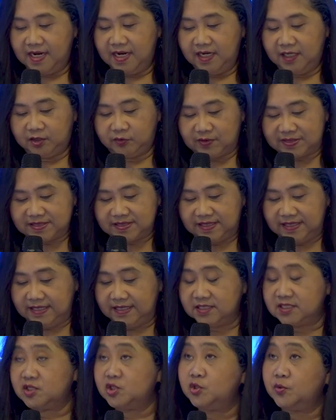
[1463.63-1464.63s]
It was
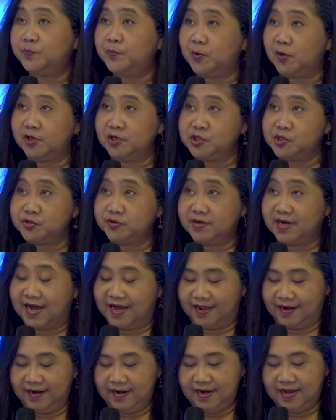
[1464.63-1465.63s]
leased to
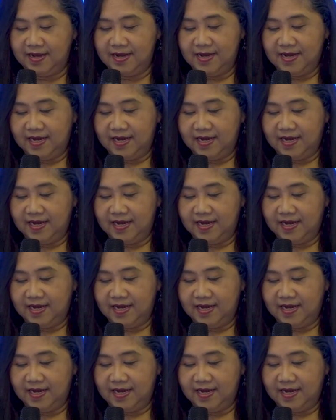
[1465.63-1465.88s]
Portugal